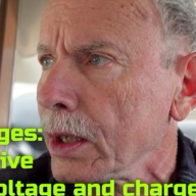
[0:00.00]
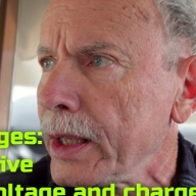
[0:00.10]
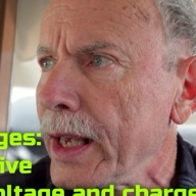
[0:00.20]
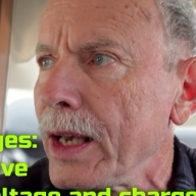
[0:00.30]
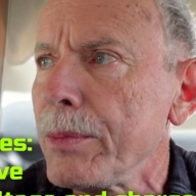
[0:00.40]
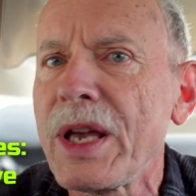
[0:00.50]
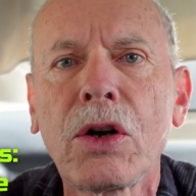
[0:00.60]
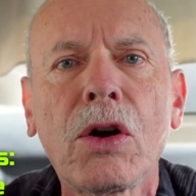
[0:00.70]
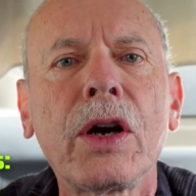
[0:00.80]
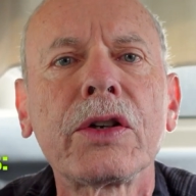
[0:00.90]
Yeah, it may
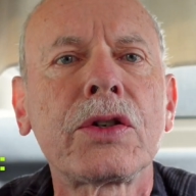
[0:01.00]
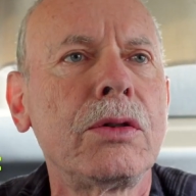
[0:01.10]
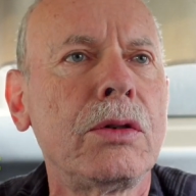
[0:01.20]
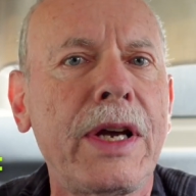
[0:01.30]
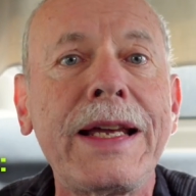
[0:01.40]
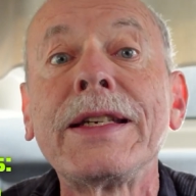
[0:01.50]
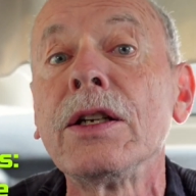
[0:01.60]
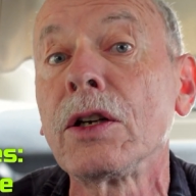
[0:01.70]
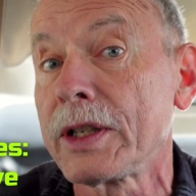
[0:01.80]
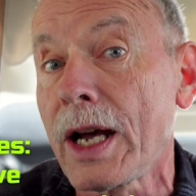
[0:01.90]
cost you
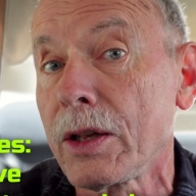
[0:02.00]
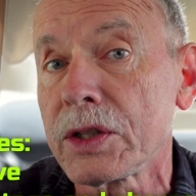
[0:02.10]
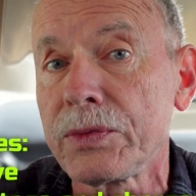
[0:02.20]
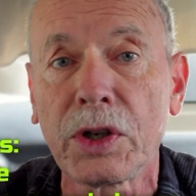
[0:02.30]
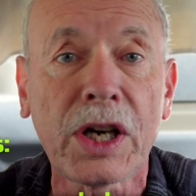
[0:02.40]
$1,800 for a